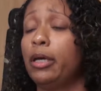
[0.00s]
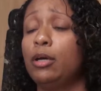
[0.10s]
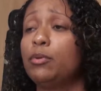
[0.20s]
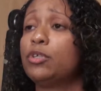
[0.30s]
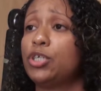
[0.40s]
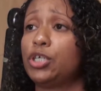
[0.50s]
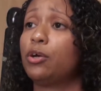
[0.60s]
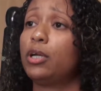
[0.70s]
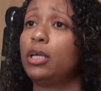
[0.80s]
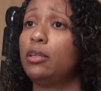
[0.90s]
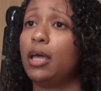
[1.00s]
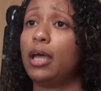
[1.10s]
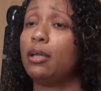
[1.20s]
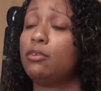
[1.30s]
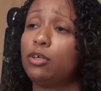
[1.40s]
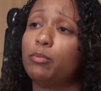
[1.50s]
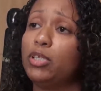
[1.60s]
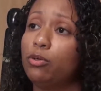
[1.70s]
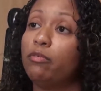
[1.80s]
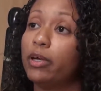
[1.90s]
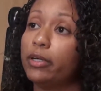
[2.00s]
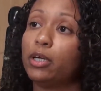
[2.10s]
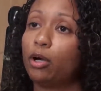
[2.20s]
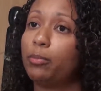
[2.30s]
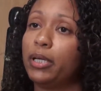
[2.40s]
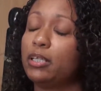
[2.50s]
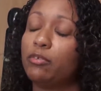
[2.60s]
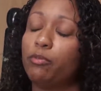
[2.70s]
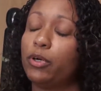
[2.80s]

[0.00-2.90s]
It was a journey that took me to a very dark place of